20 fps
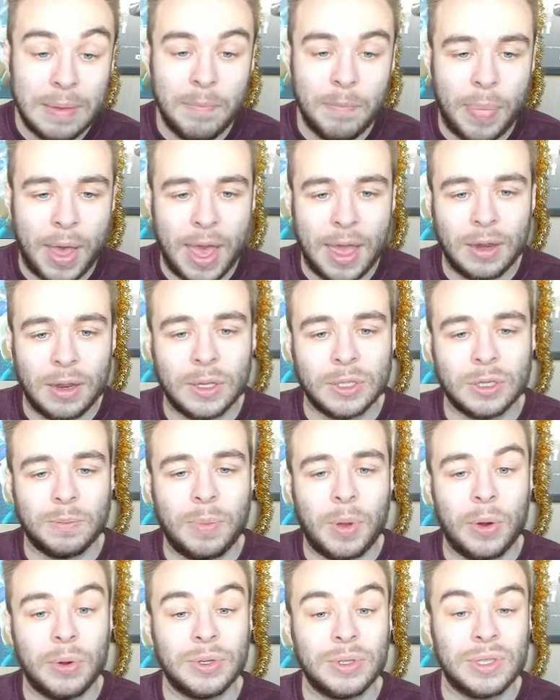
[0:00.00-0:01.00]
bed as
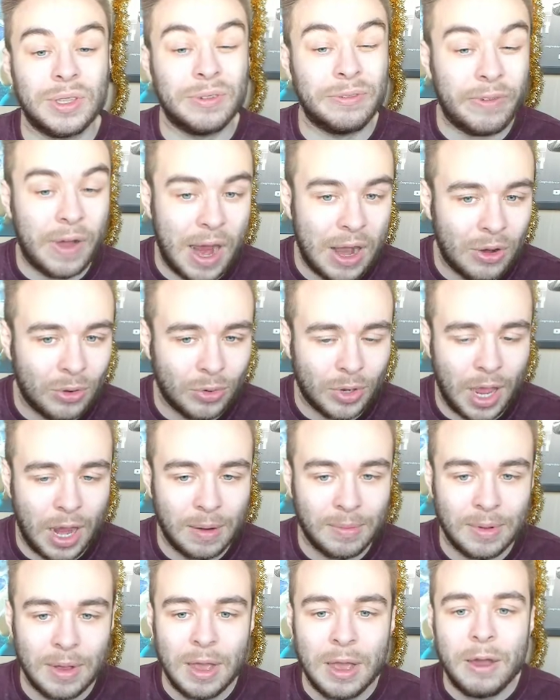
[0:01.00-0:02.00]
opposed to the final
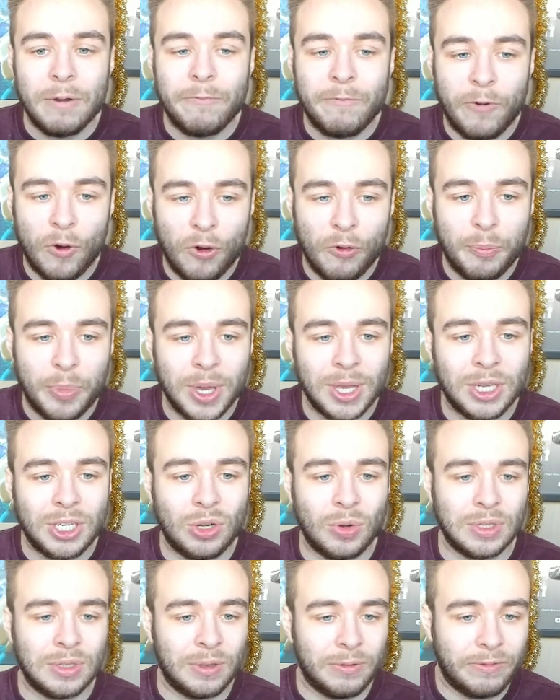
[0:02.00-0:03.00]
game. Fourth
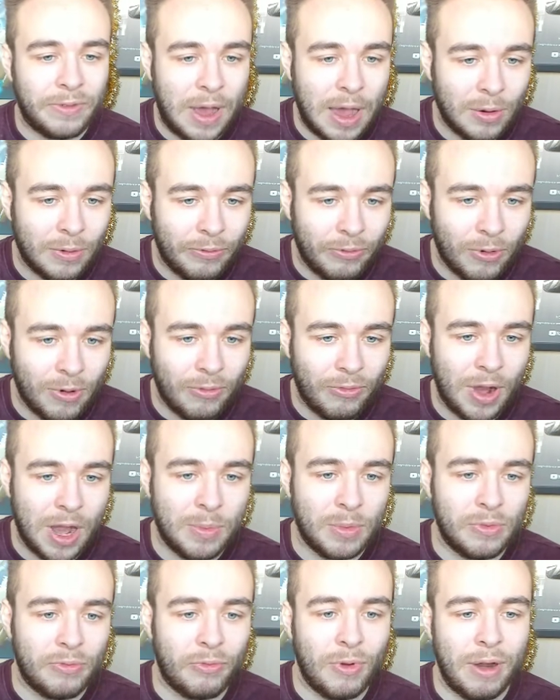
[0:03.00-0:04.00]
picture is the final for a
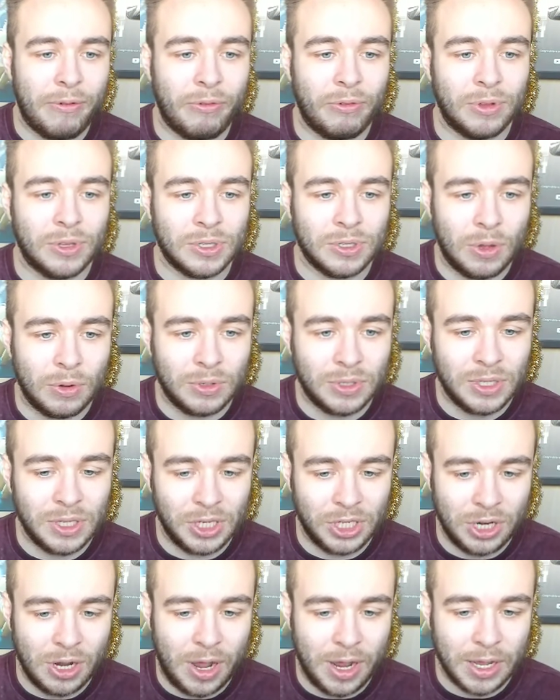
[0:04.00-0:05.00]
frame of reference, no
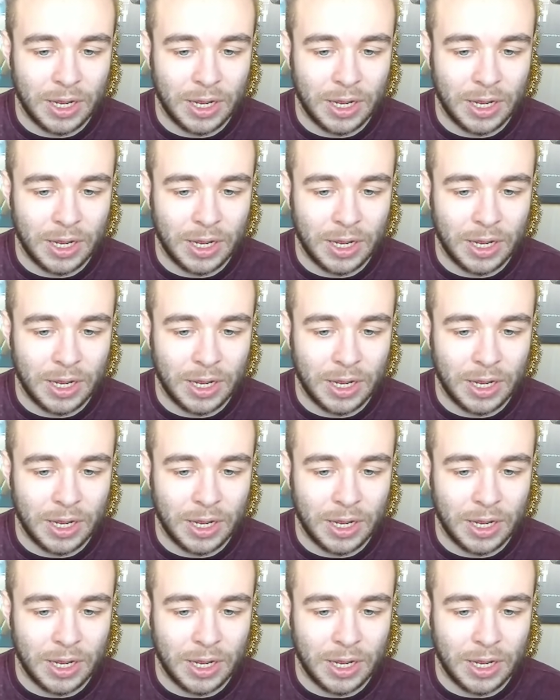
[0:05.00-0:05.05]
CGI